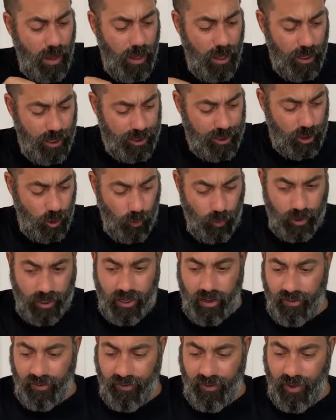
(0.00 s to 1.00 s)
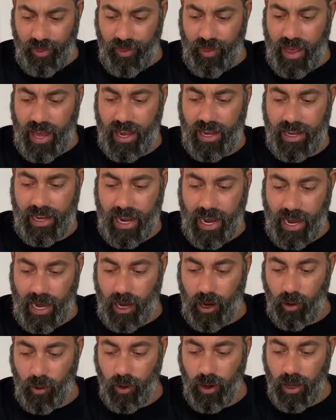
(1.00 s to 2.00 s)
So we're going to fit that
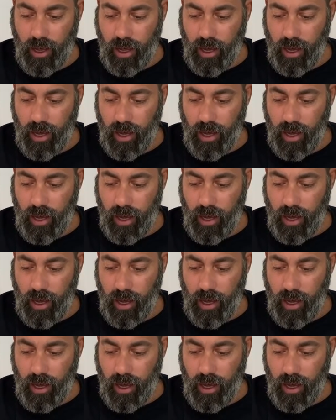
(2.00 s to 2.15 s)
now.